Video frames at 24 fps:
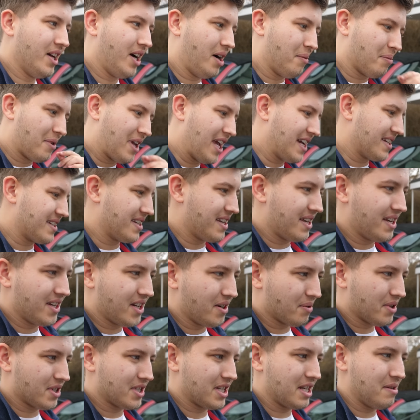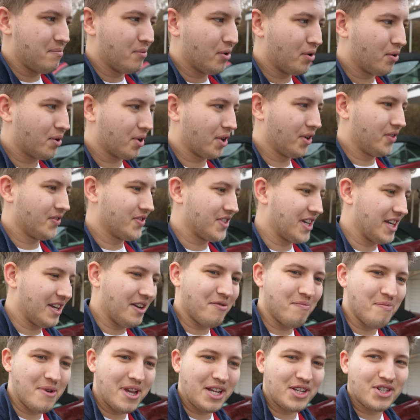I'm guessing you don't want to see more content
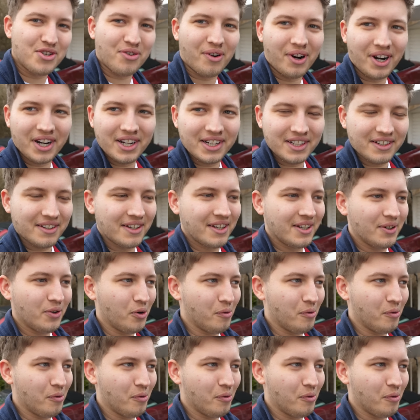of me trying,